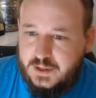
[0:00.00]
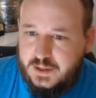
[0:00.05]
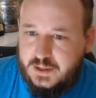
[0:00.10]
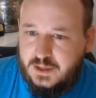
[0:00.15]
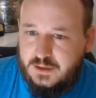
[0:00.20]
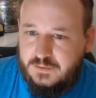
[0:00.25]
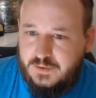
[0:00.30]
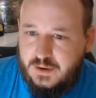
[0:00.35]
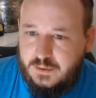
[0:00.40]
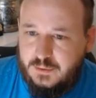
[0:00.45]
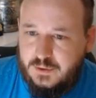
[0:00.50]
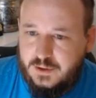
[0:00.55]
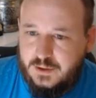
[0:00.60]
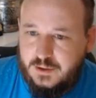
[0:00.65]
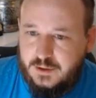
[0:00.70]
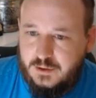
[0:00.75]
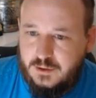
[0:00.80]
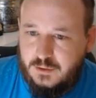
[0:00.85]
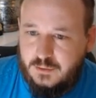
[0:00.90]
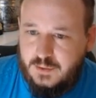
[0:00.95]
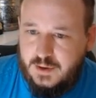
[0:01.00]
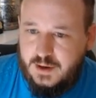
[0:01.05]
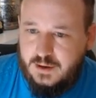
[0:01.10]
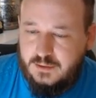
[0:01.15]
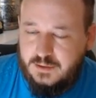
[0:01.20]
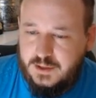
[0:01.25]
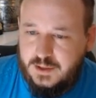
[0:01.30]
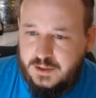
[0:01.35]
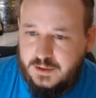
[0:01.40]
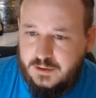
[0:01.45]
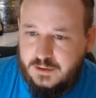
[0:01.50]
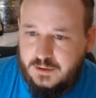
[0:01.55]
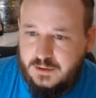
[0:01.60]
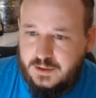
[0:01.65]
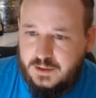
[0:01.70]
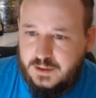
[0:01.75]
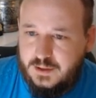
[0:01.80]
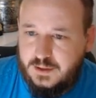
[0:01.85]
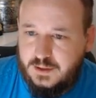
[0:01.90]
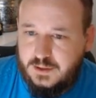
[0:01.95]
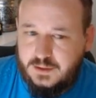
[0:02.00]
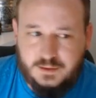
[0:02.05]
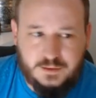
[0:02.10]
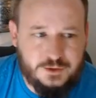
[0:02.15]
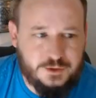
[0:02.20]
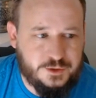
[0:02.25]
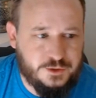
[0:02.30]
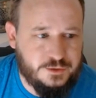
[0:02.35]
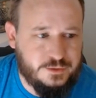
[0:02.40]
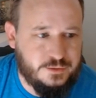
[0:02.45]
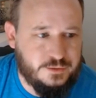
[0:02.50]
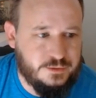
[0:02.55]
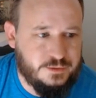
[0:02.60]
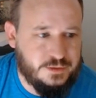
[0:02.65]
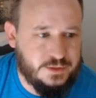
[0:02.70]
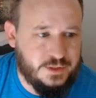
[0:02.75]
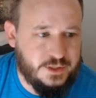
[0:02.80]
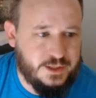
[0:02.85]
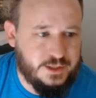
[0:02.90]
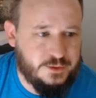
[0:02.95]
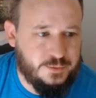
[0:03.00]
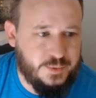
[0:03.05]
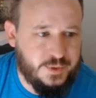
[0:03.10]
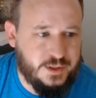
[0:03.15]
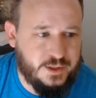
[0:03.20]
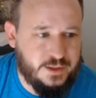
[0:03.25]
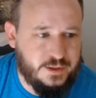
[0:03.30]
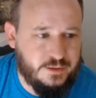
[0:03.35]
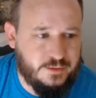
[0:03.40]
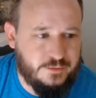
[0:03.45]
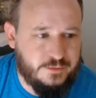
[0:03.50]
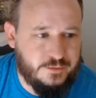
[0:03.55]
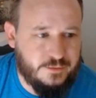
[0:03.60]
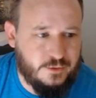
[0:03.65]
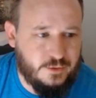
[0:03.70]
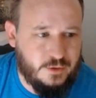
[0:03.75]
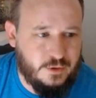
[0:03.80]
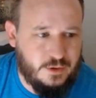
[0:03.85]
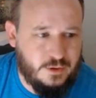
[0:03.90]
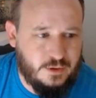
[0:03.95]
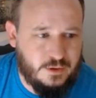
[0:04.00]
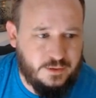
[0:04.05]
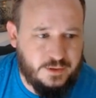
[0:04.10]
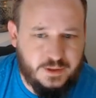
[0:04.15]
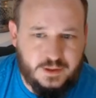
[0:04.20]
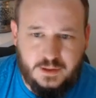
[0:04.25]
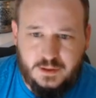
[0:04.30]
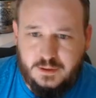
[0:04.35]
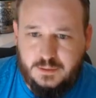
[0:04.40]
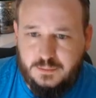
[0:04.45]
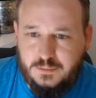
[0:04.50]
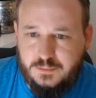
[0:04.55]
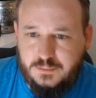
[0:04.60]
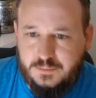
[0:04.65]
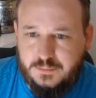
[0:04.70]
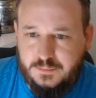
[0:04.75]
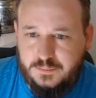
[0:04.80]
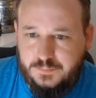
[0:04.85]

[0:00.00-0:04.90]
And if I were to go around here and choose an edge banding for all them,